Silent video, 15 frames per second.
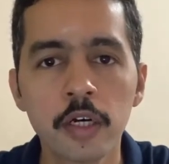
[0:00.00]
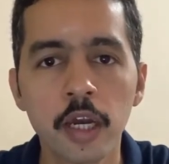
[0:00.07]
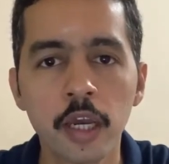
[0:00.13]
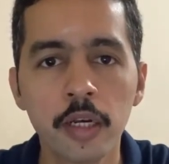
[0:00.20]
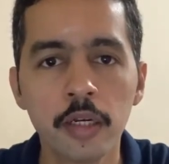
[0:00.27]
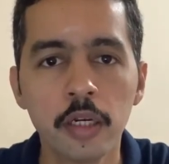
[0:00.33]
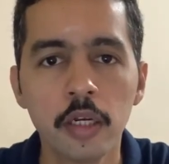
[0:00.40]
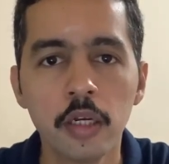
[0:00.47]

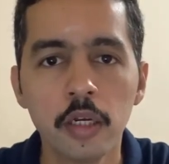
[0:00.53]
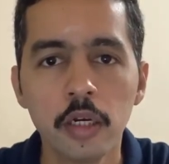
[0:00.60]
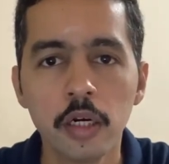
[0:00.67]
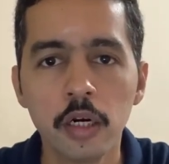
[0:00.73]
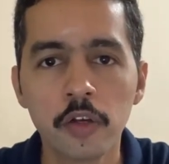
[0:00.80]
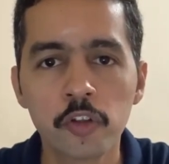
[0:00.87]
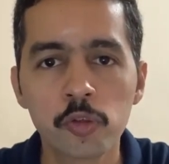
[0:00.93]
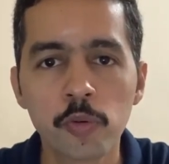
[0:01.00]
and
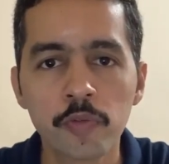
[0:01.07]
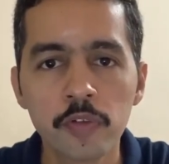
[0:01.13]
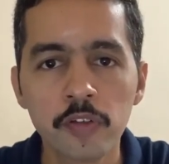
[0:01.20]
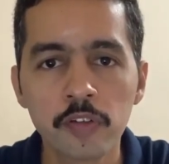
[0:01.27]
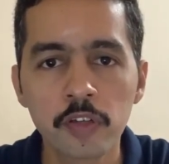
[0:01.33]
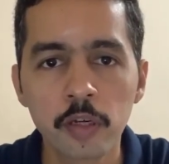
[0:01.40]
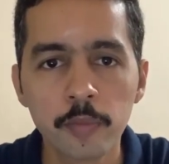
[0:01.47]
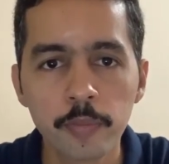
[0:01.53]
some of these
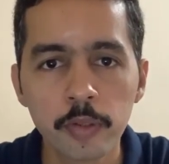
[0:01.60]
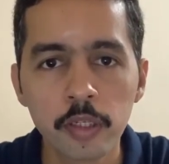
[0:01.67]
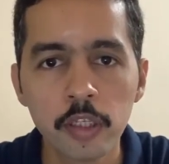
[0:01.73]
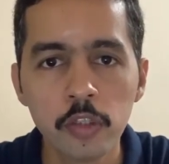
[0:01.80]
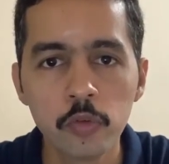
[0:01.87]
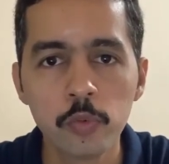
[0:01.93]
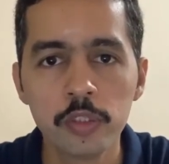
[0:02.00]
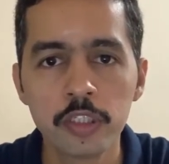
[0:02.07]

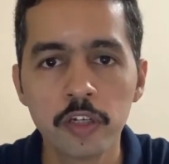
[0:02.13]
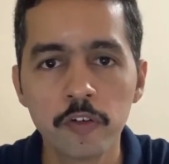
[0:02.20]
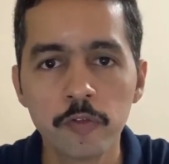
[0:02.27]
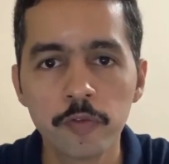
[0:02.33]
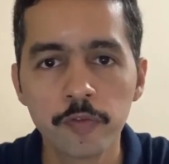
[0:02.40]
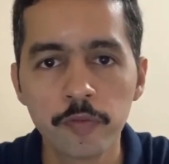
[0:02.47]
companies which have